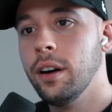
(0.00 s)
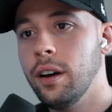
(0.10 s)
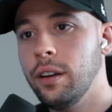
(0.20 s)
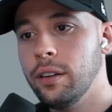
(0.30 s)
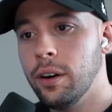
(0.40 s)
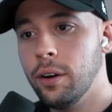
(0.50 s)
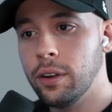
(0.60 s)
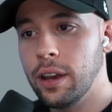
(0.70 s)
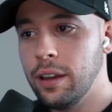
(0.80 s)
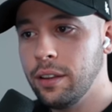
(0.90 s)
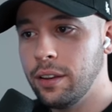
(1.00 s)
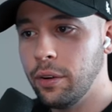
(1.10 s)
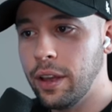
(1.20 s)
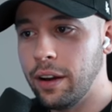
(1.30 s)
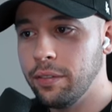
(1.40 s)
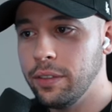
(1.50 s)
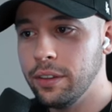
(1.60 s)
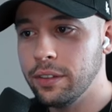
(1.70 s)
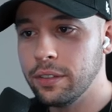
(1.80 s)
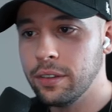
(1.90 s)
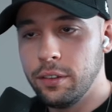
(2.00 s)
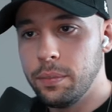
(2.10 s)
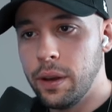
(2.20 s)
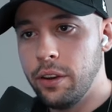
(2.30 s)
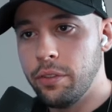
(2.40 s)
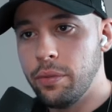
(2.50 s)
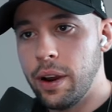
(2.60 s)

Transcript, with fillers: And okay, now we have this Spanish